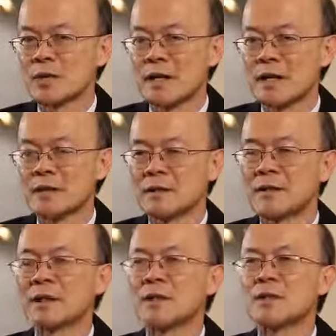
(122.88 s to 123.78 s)
tail.
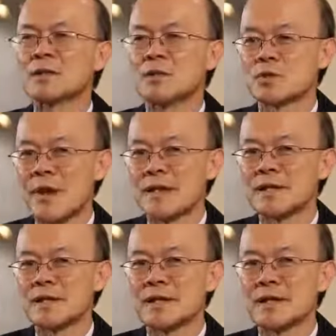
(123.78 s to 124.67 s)
So
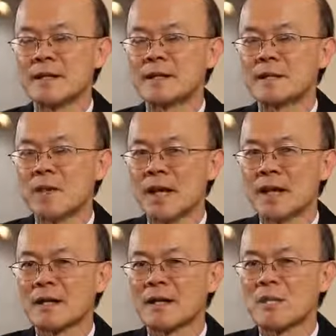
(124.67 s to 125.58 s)
translated, the
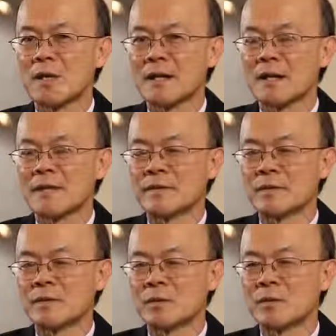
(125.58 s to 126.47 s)
molecular weight of a
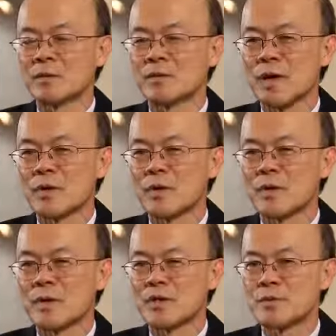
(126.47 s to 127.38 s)
tocotrienol will
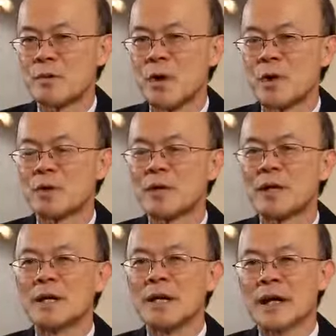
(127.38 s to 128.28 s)
be small
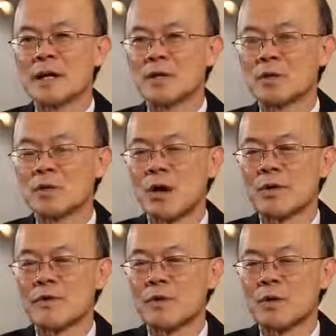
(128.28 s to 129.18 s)
and a
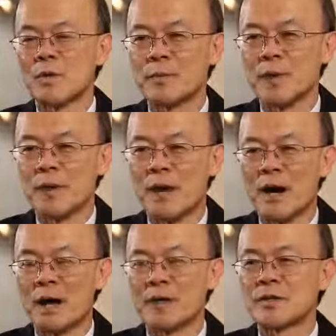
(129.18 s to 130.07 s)
tocopherol would be
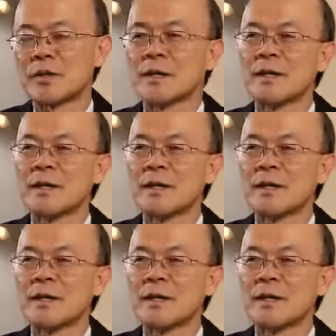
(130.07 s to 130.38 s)
large.